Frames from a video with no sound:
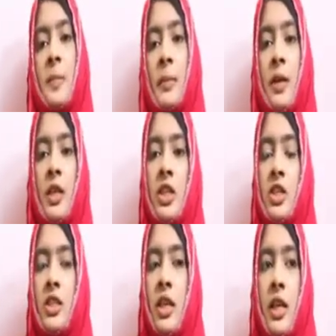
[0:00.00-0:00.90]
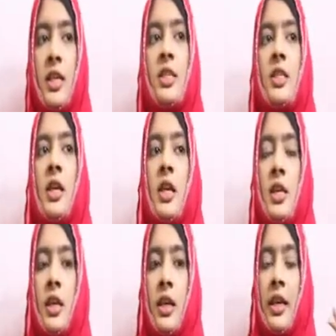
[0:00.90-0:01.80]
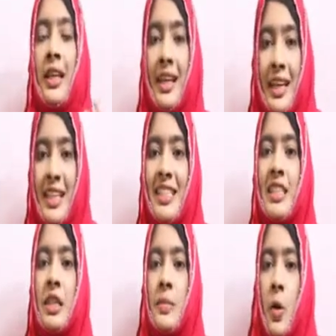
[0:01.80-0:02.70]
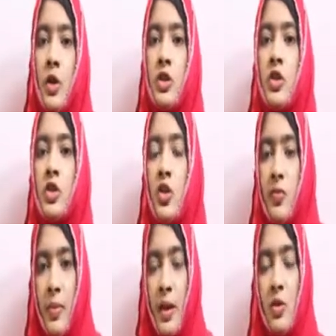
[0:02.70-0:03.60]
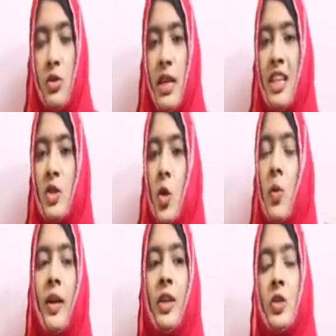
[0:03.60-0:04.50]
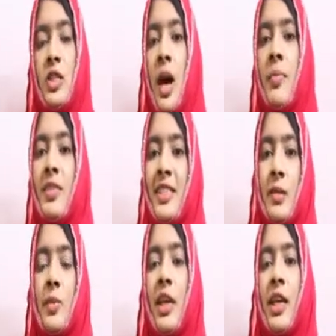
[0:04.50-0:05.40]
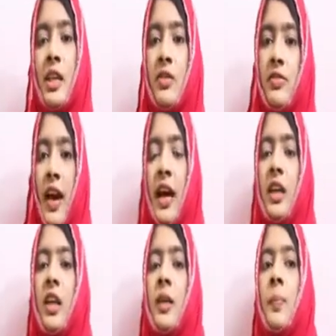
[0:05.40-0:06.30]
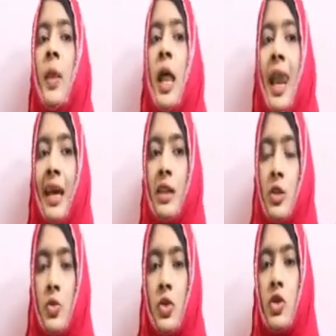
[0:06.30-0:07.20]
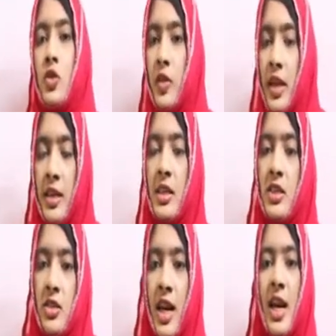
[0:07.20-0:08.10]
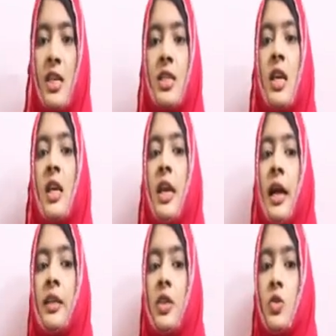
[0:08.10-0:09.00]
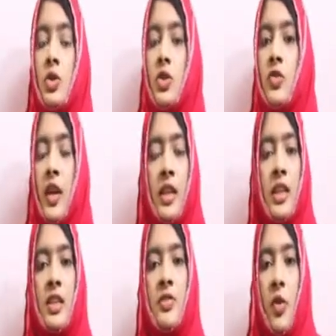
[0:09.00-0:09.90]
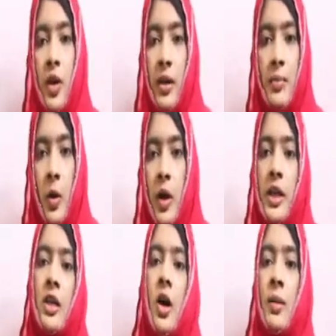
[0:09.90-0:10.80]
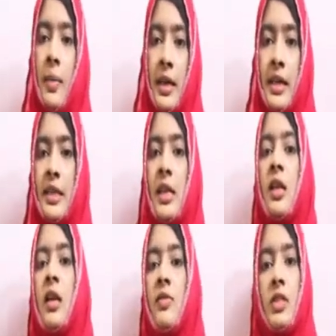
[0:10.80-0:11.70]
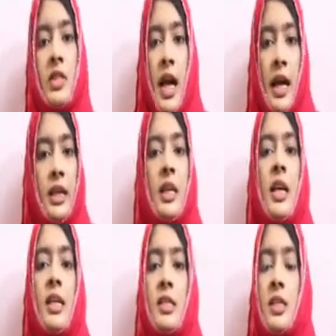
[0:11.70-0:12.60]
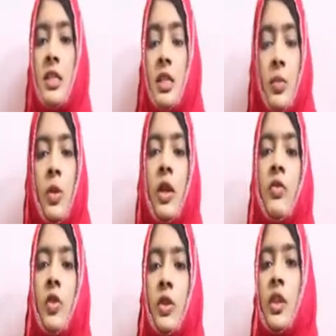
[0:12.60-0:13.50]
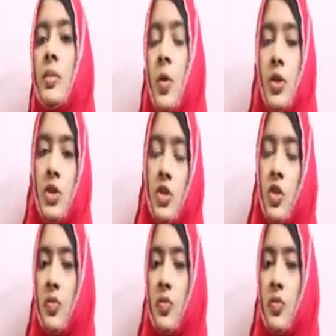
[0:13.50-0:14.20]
pigmentation is increased deposition of melanocytes owing to some stimulative factor, like the usage of any drugs, like the usage of any foreign body or material which is acting as a stimulant for the deposition of